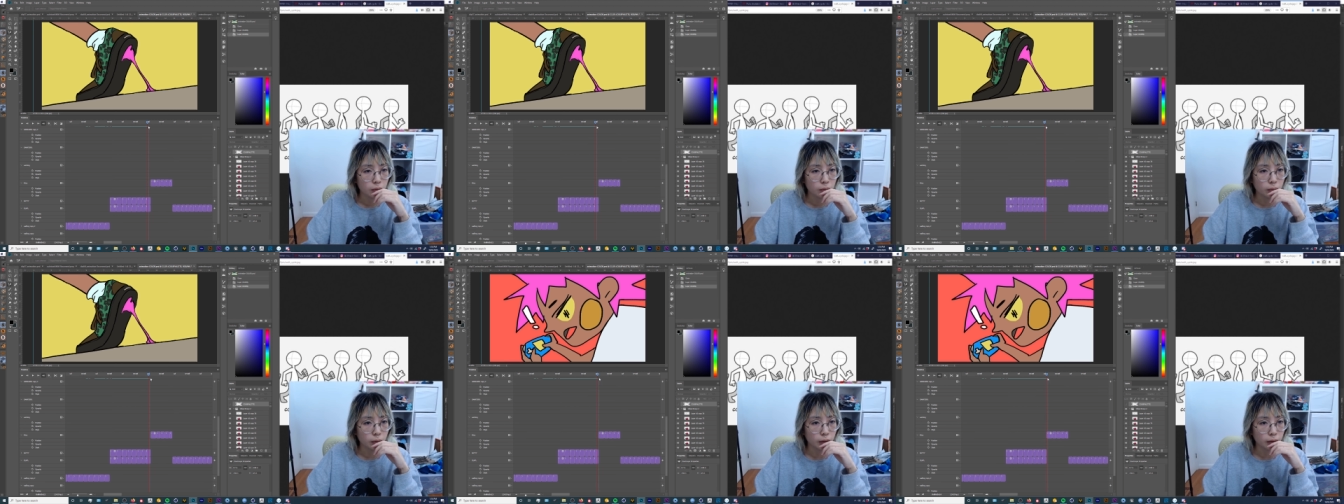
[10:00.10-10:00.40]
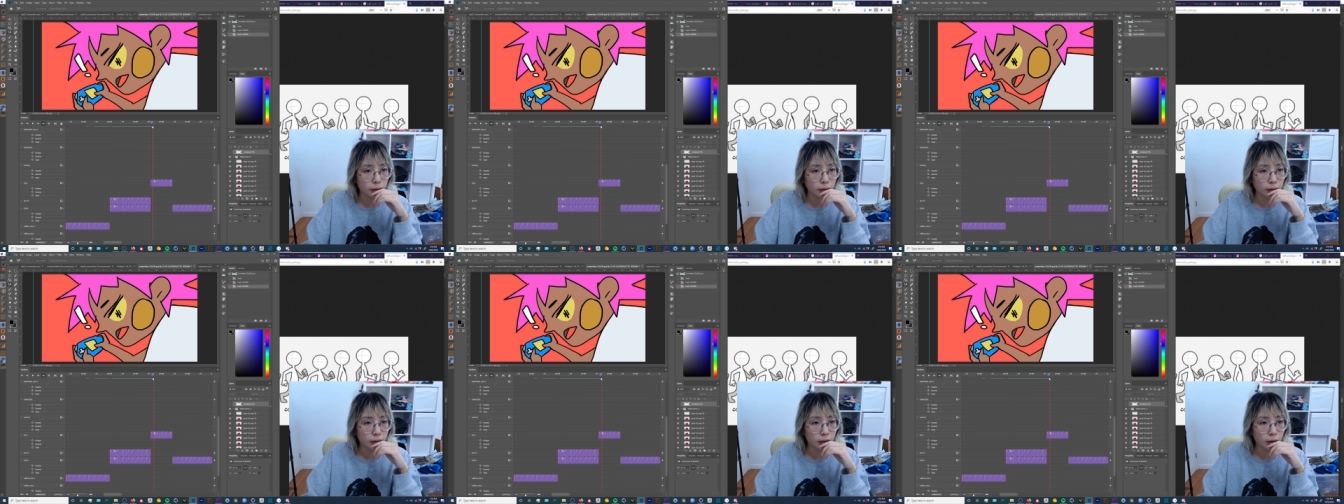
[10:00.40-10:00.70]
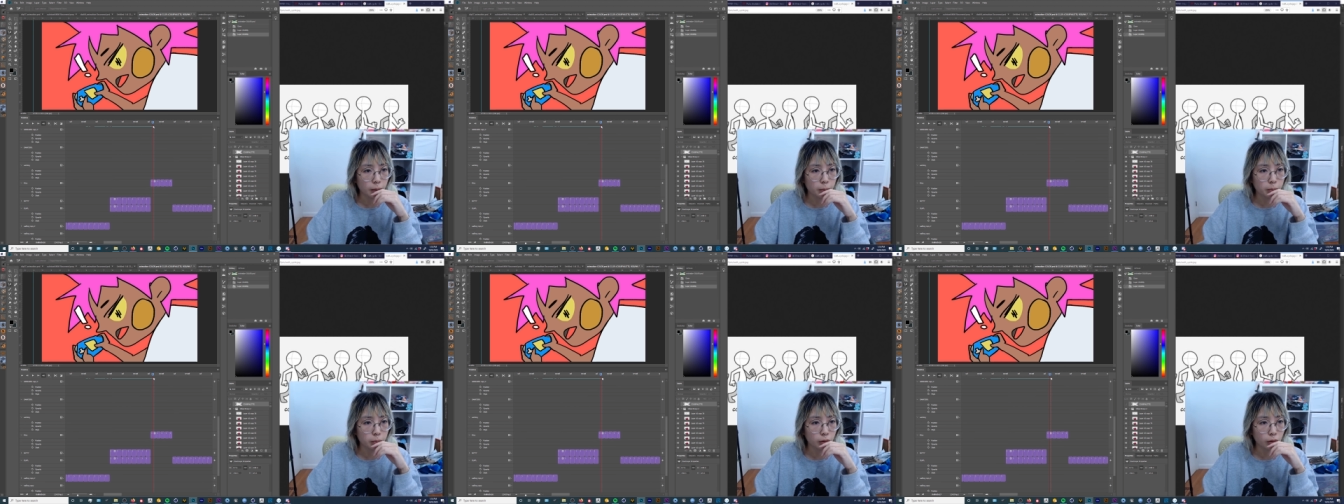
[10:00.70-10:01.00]
We had the
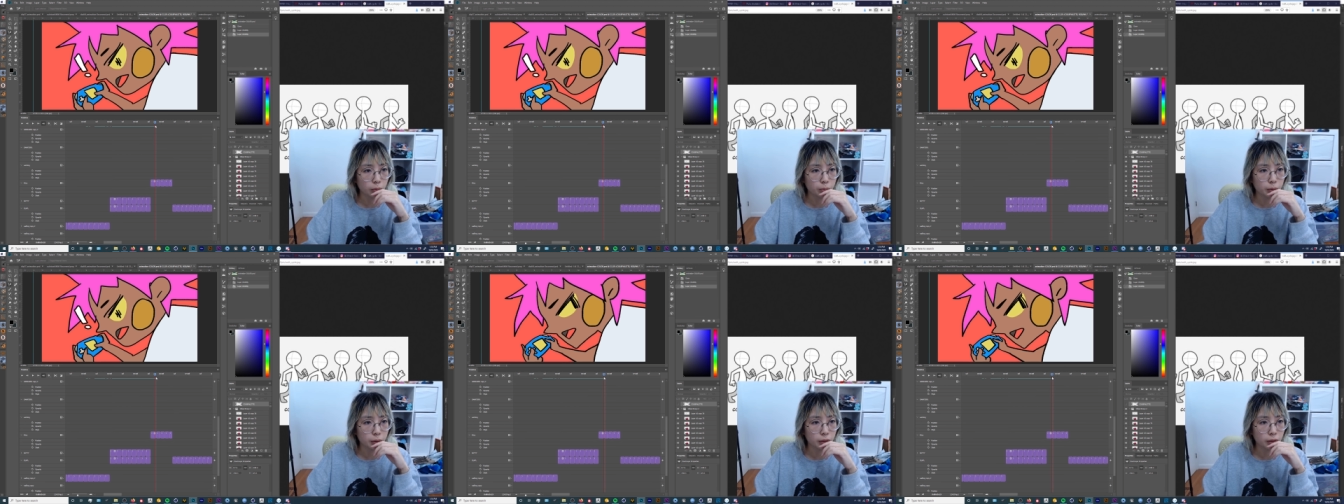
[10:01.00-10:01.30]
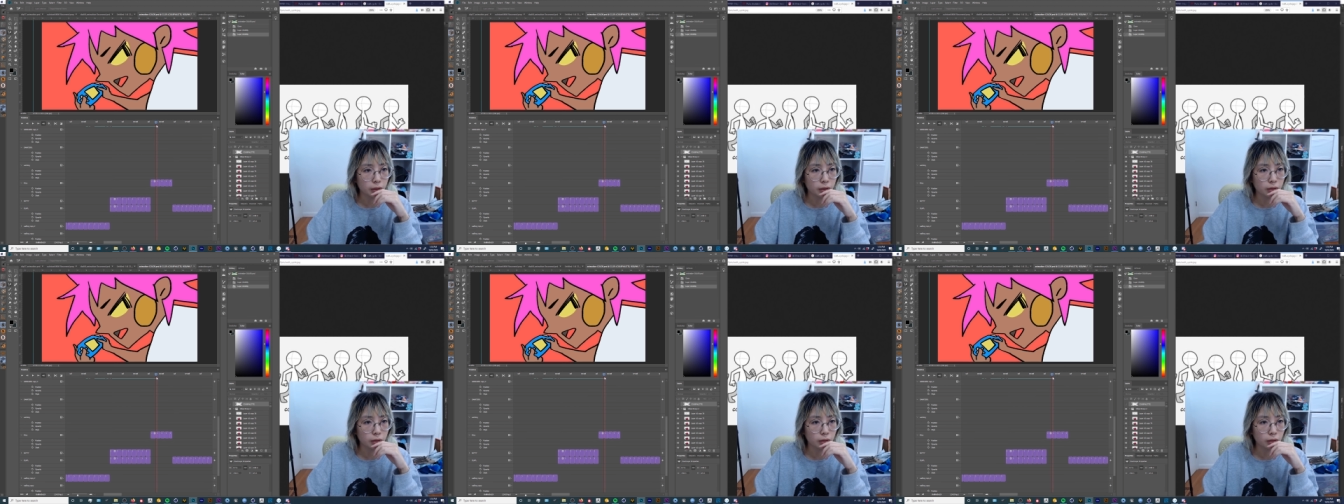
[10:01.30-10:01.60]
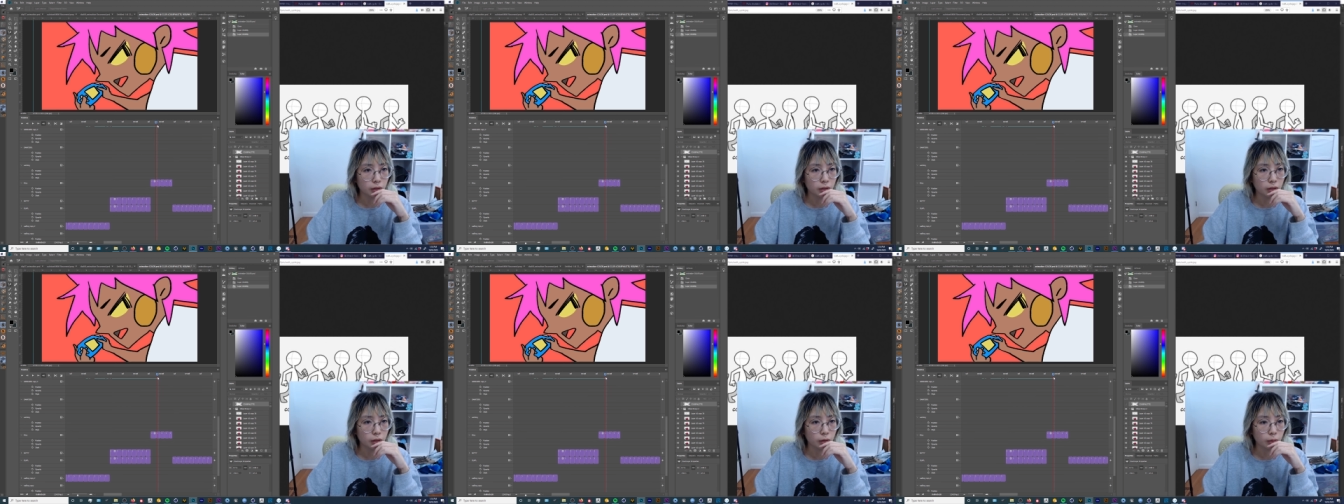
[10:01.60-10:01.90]
gum movement,
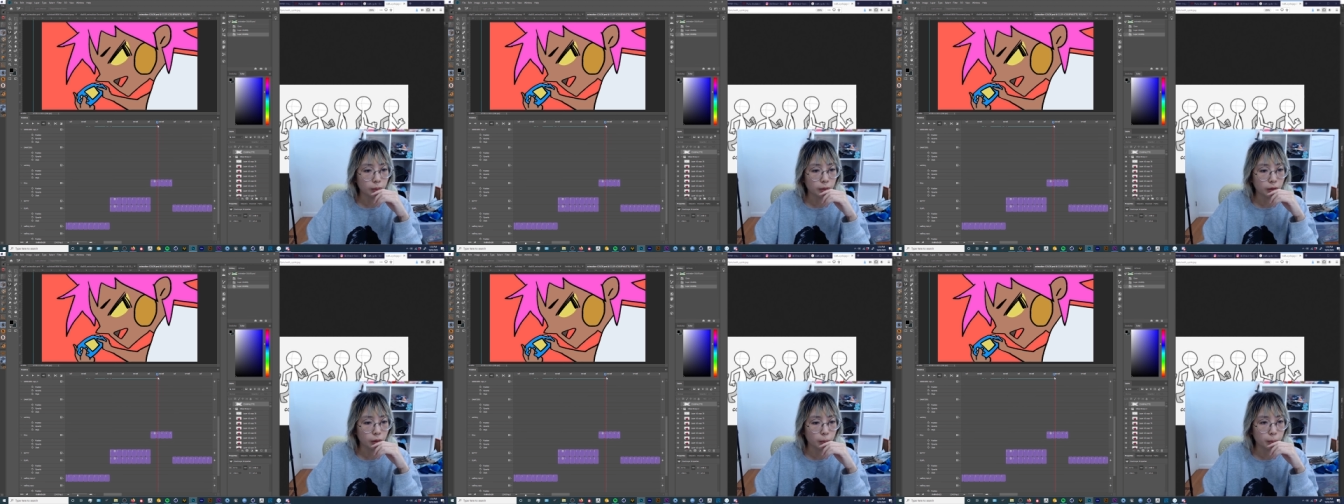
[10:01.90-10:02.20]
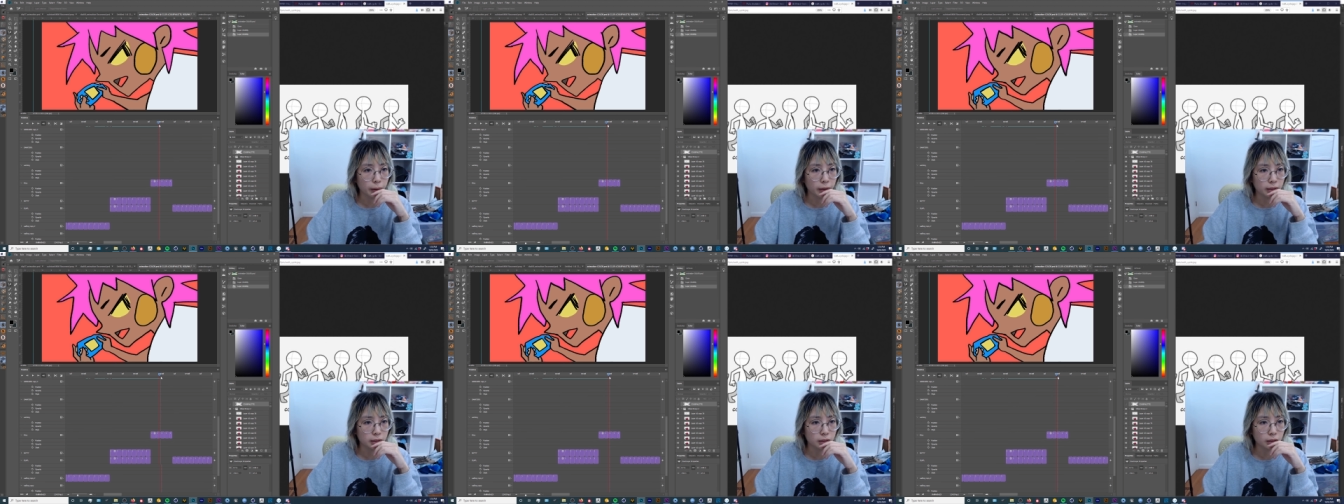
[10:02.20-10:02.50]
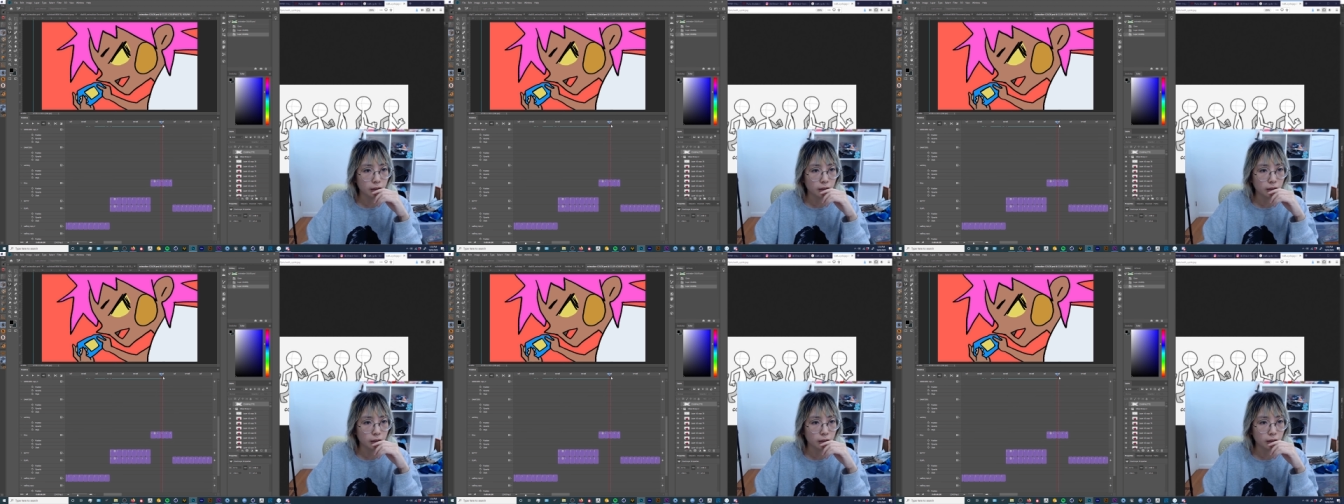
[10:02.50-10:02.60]
you know, we go back to